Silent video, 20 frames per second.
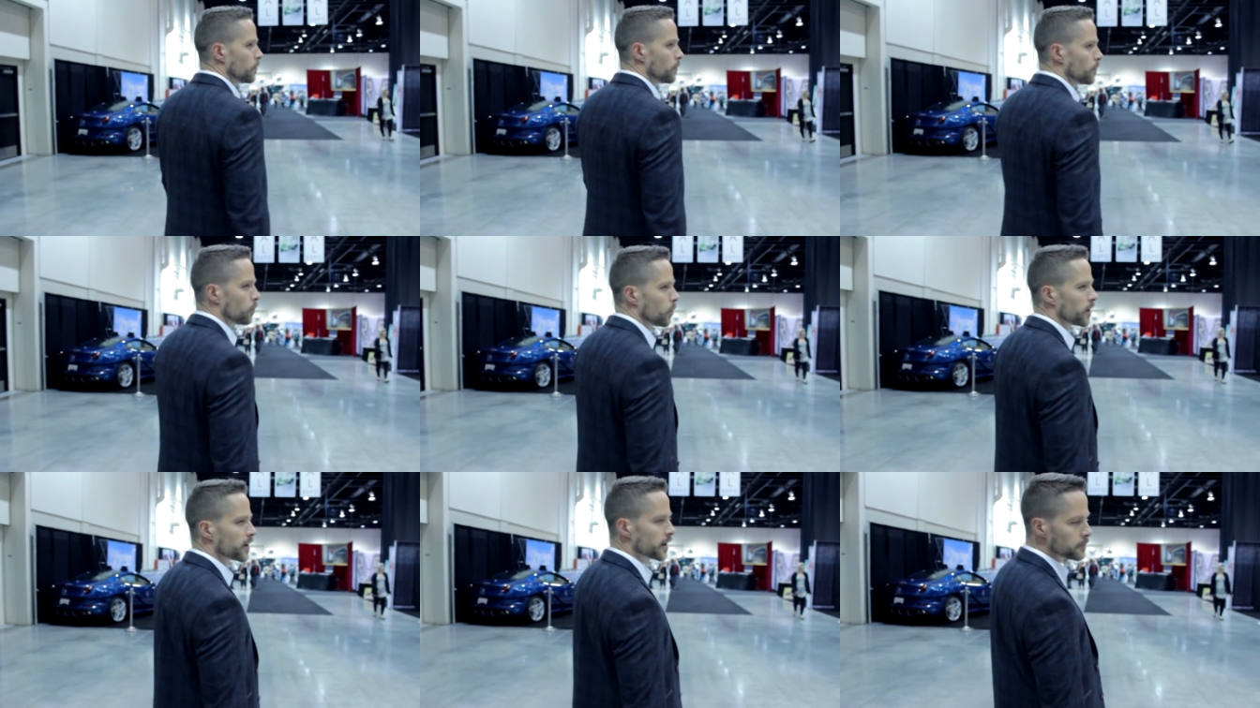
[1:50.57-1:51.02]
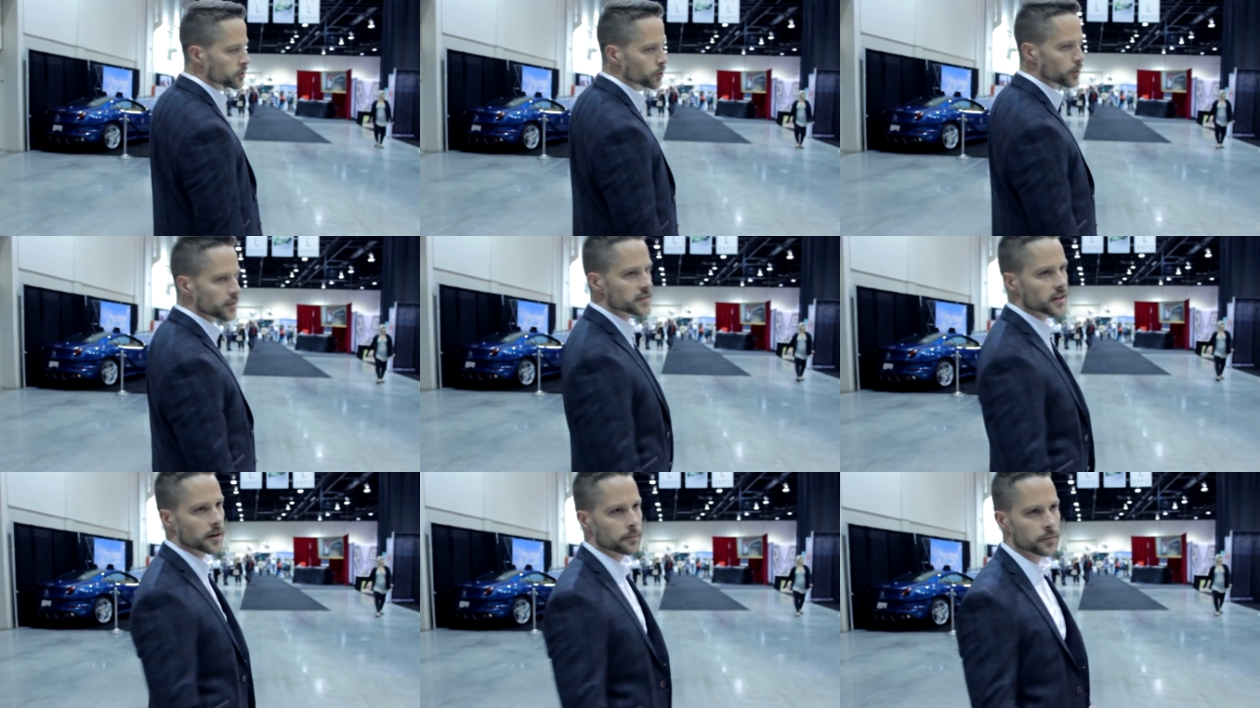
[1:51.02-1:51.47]
when I'm
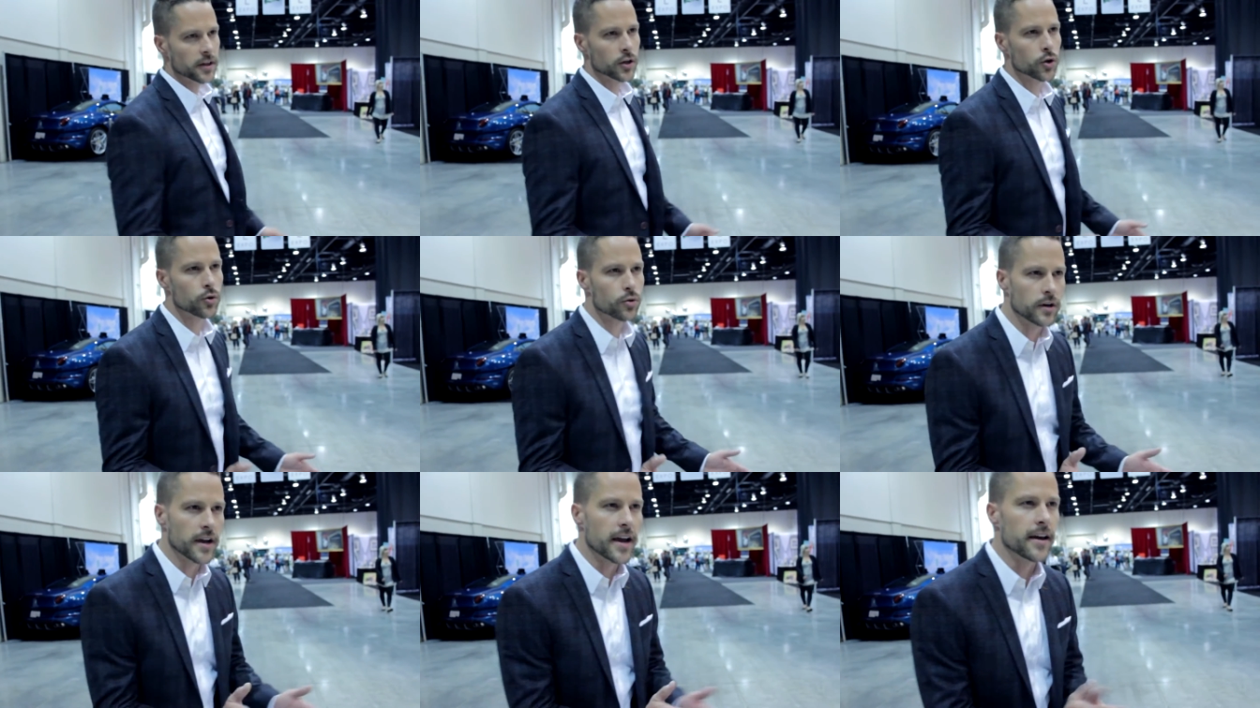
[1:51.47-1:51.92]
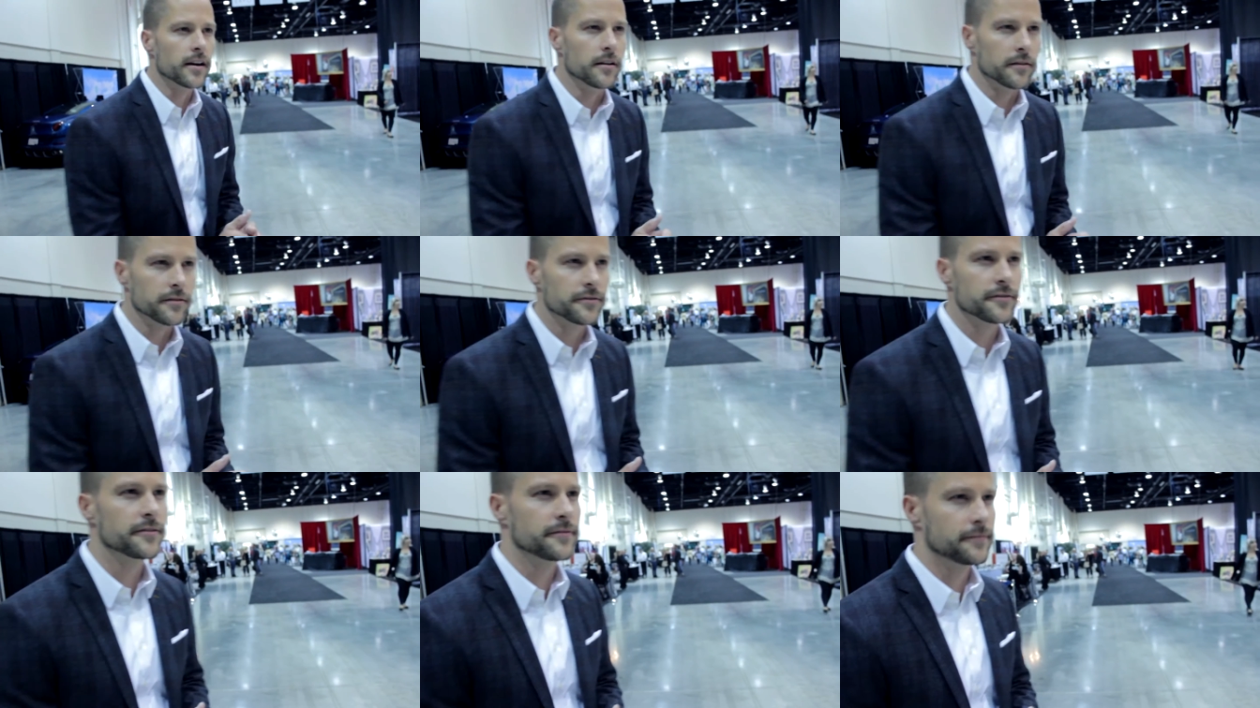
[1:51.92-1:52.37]
doing something creative.
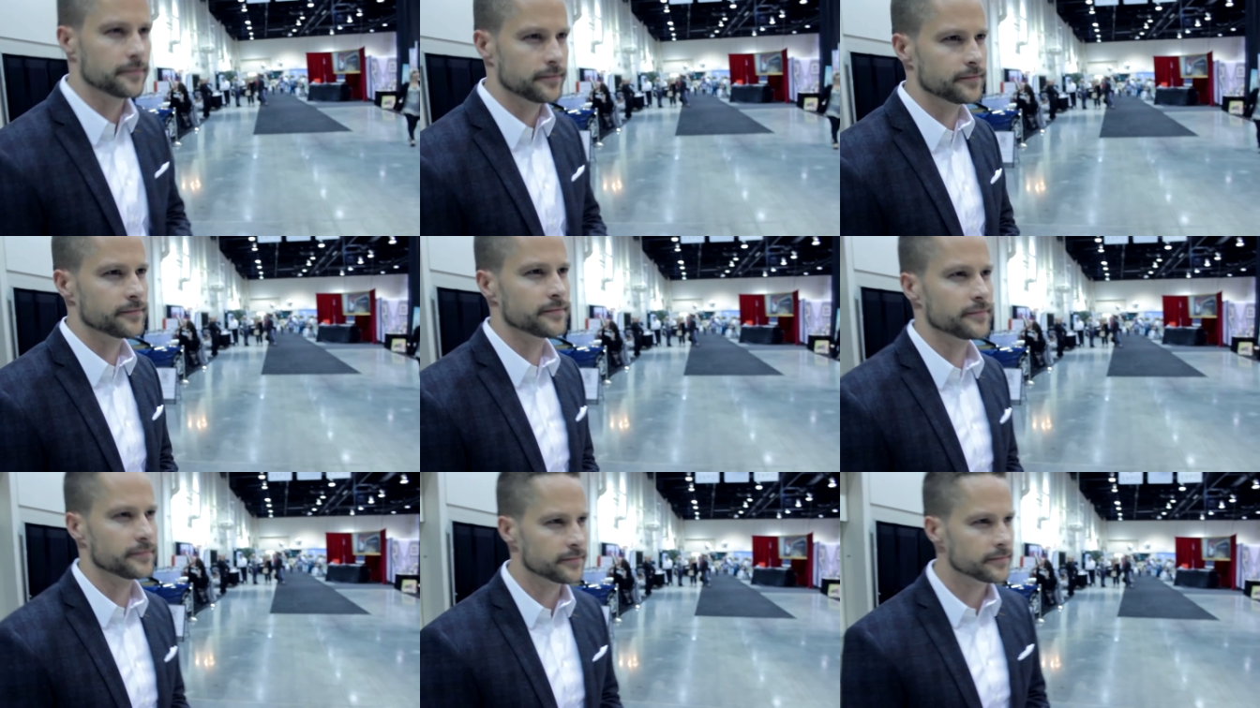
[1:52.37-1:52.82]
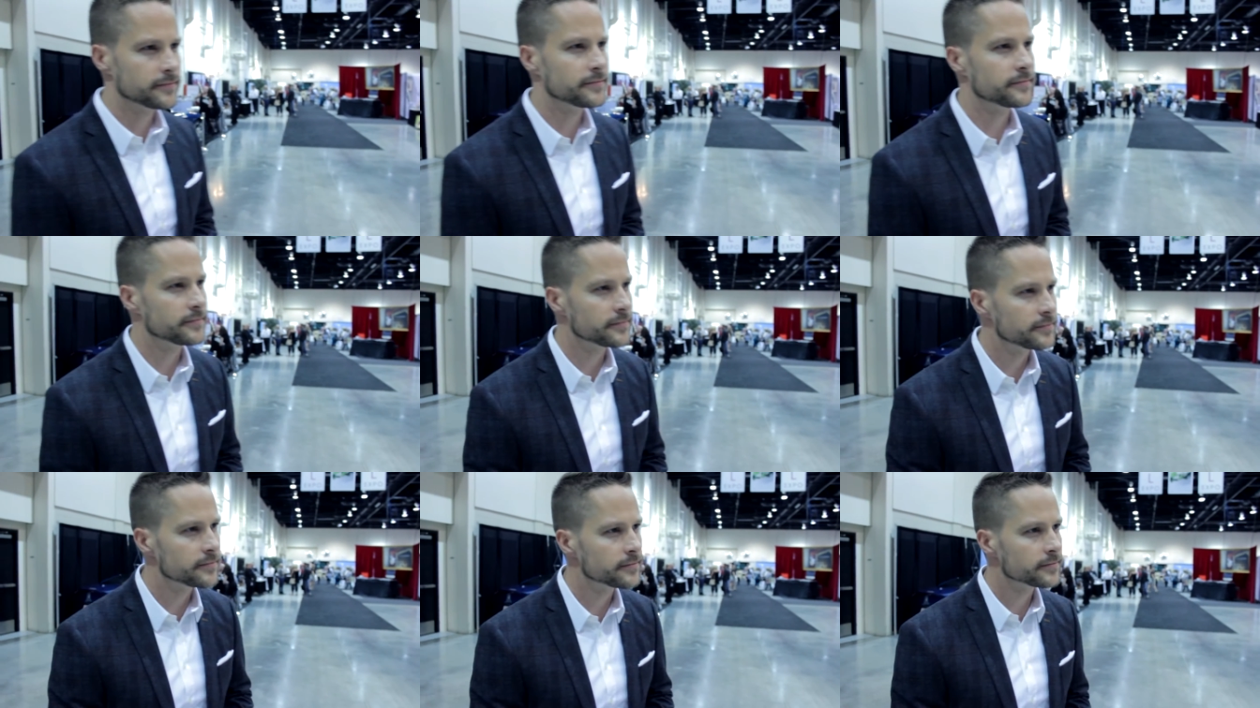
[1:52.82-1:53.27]

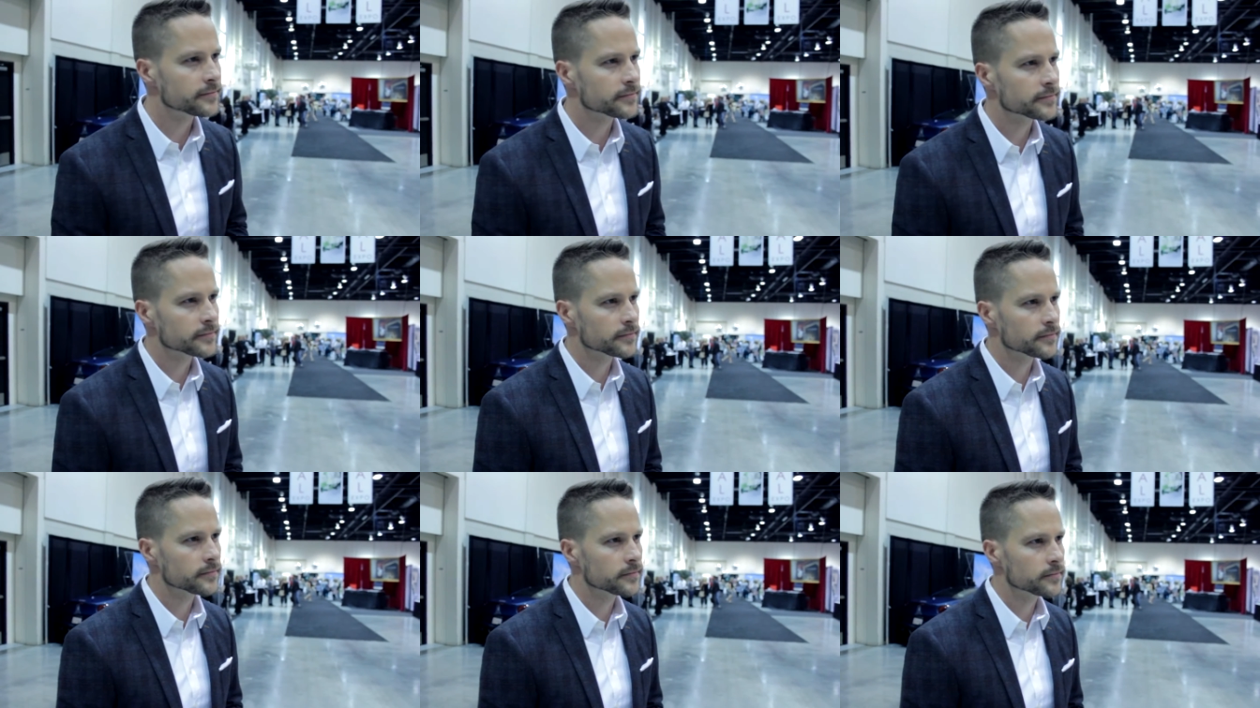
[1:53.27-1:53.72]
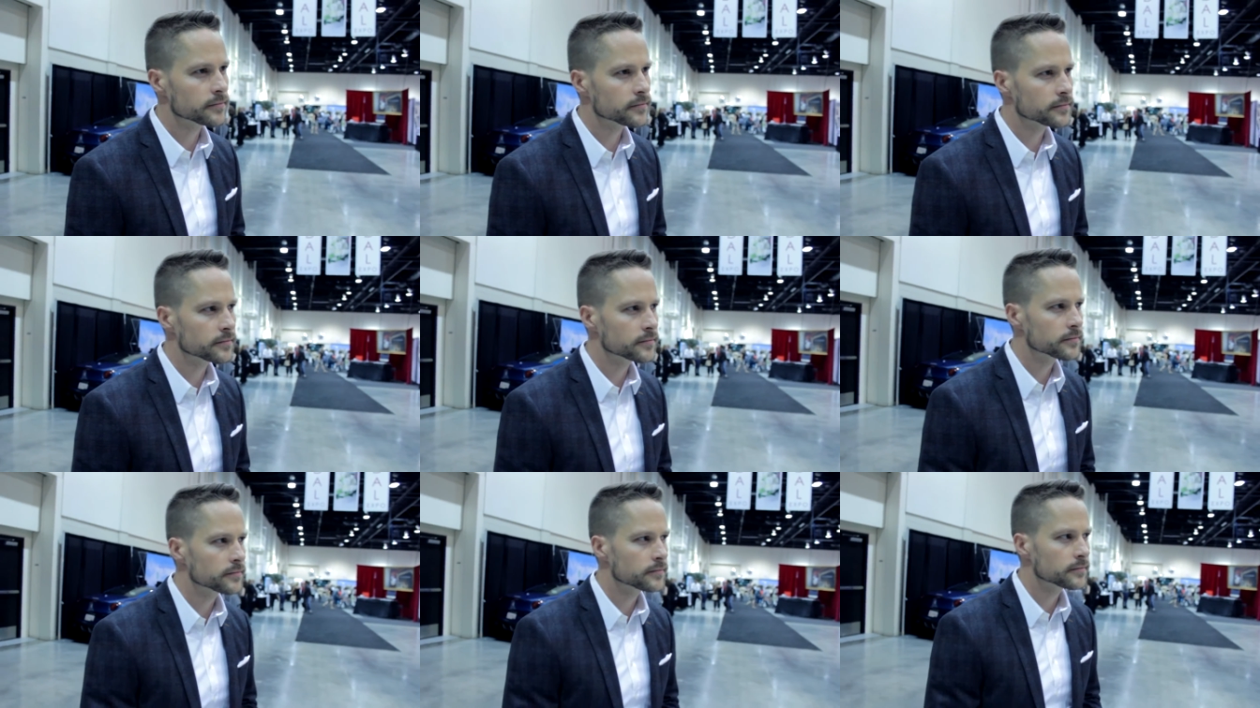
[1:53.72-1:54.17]
When are you at your
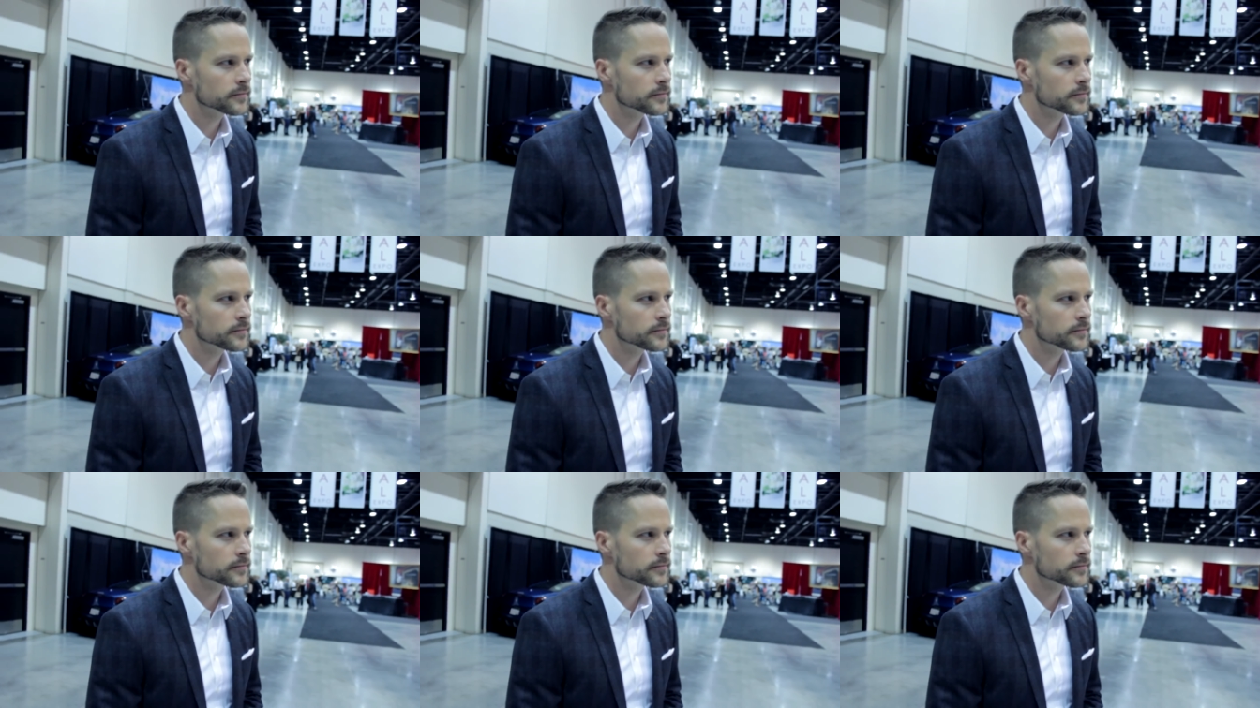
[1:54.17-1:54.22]
worst?